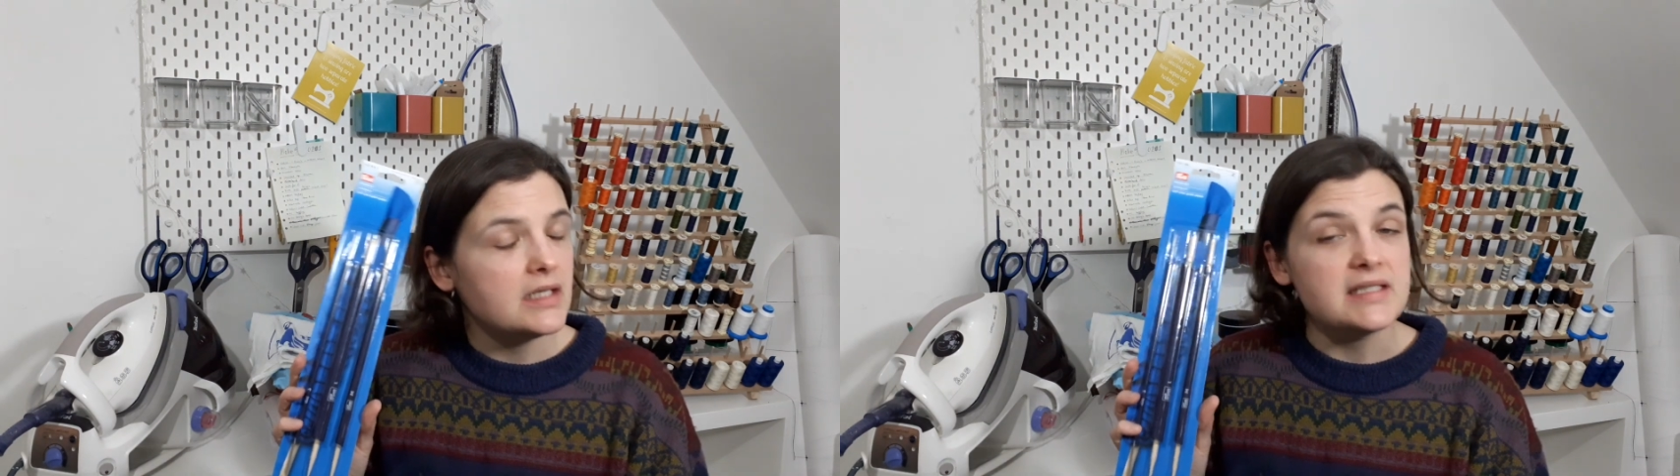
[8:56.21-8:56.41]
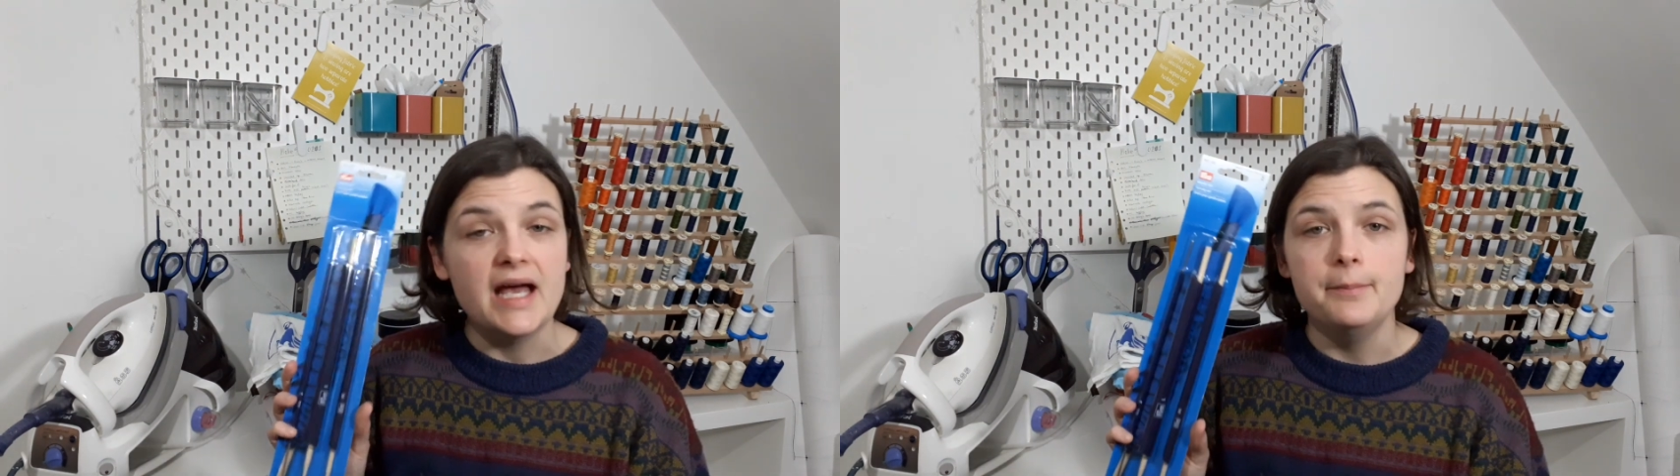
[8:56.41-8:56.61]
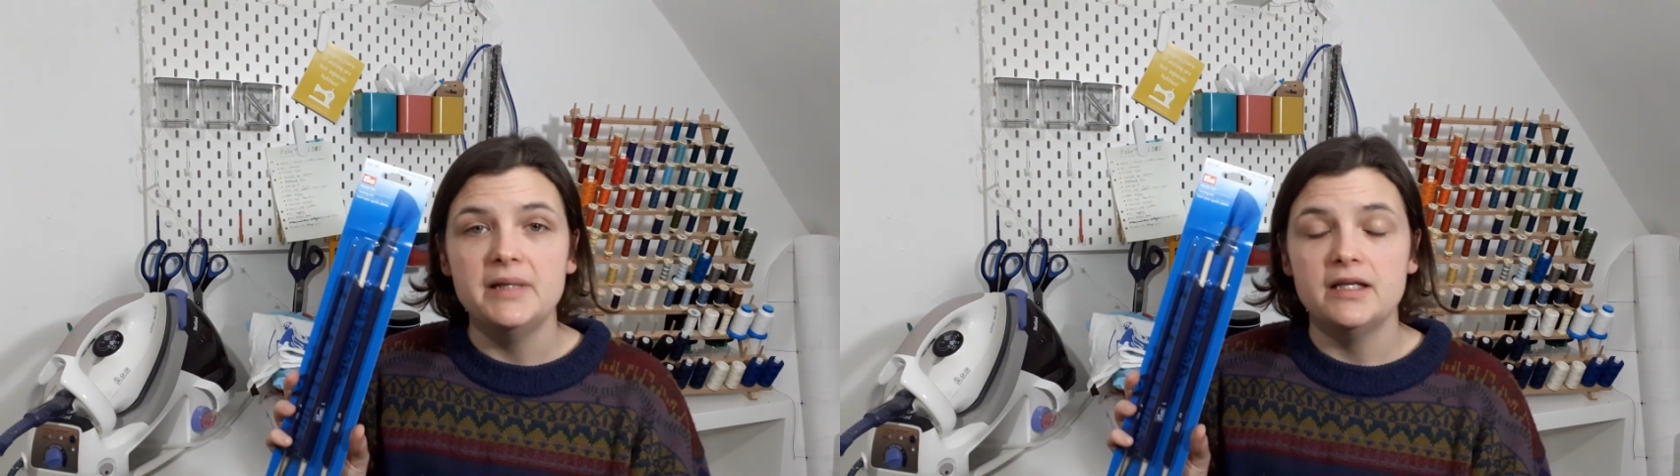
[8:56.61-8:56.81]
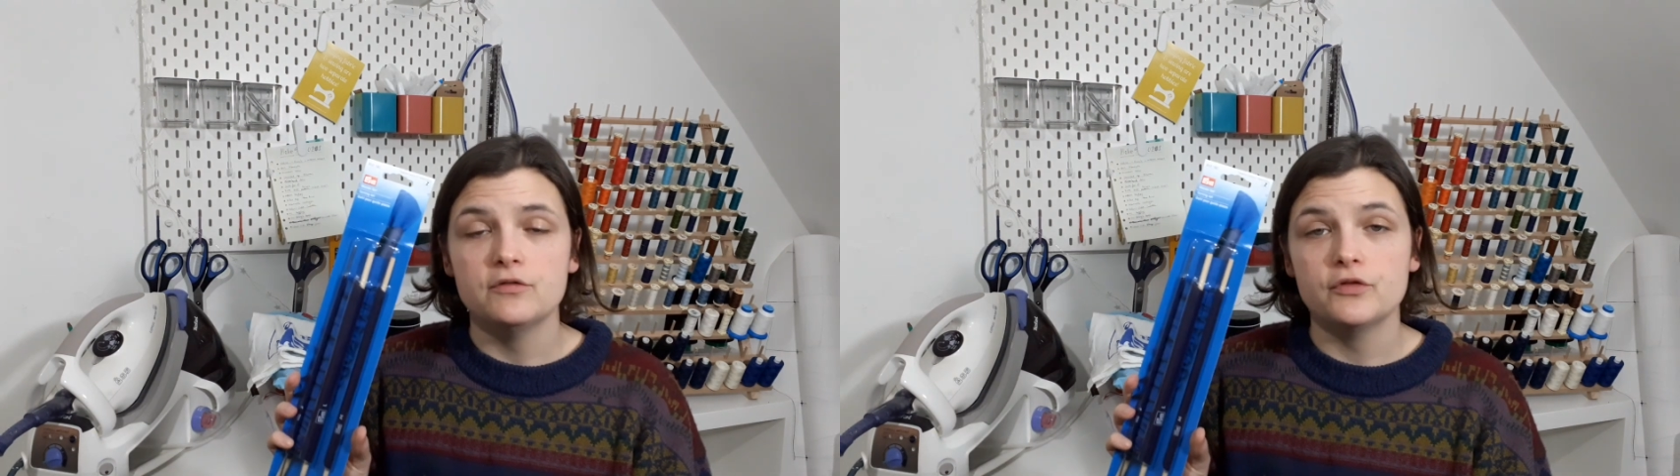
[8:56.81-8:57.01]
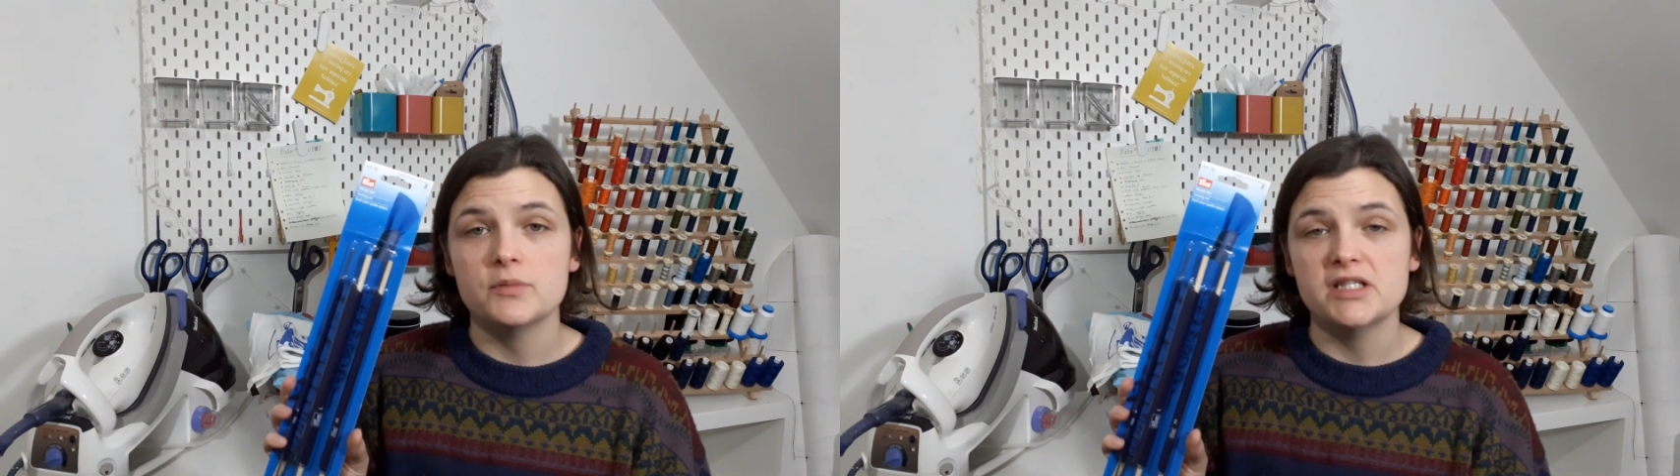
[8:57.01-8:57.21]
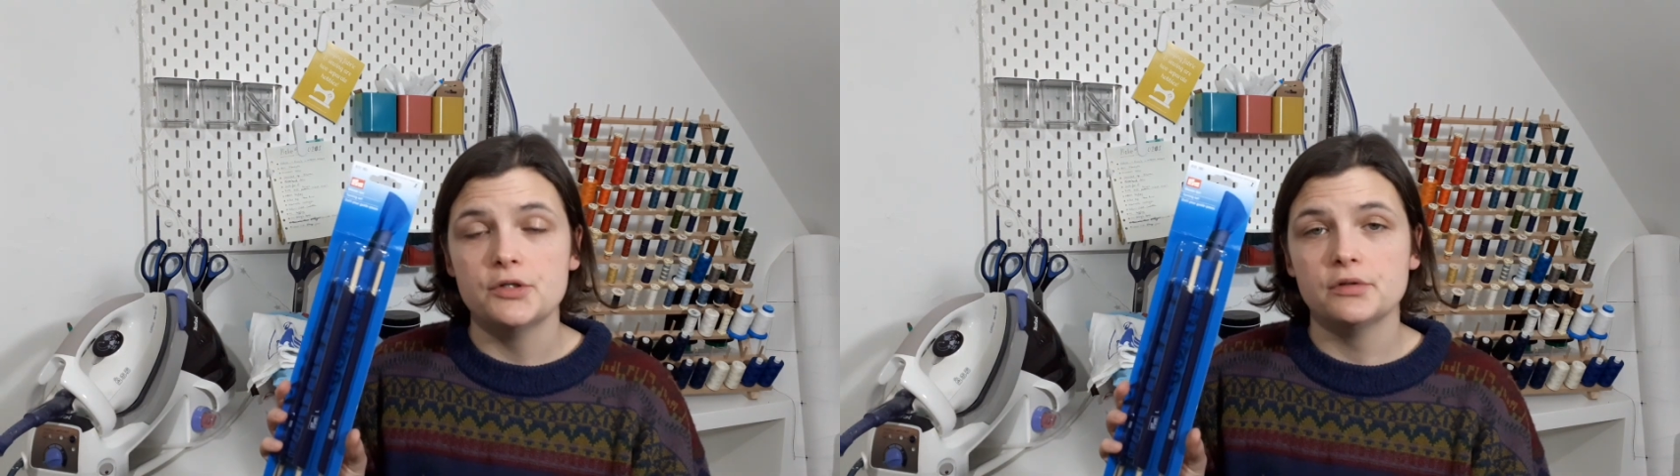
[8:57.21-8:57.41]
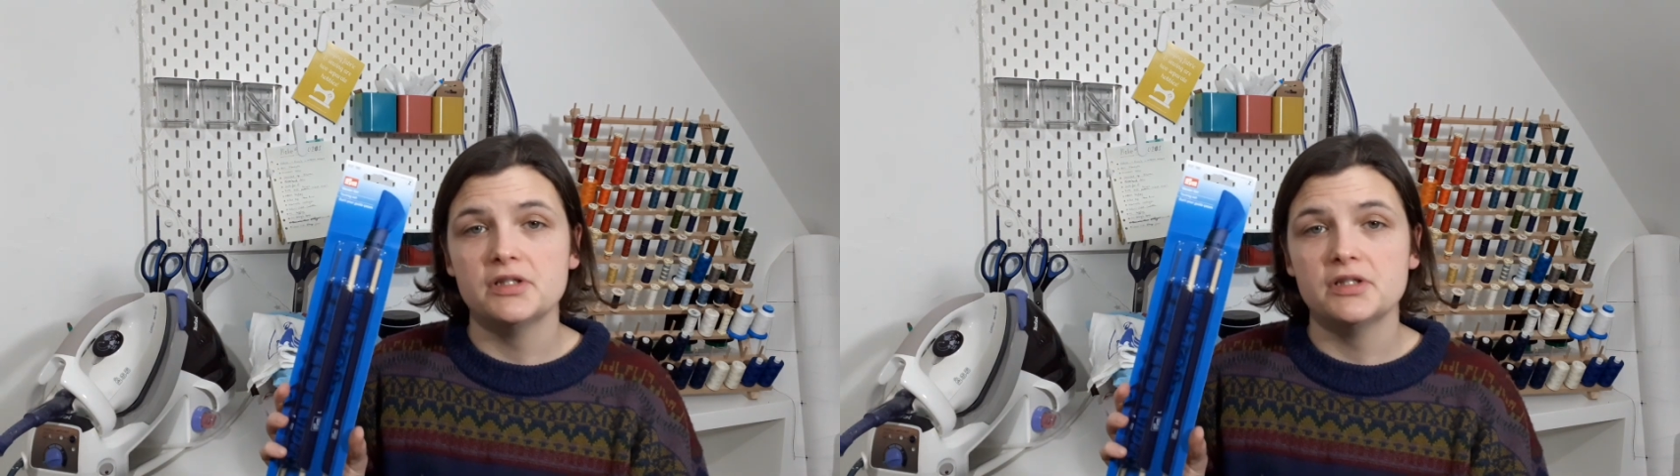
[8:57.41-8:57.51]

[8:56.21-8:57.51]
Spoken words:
Tamlin from Sewn on the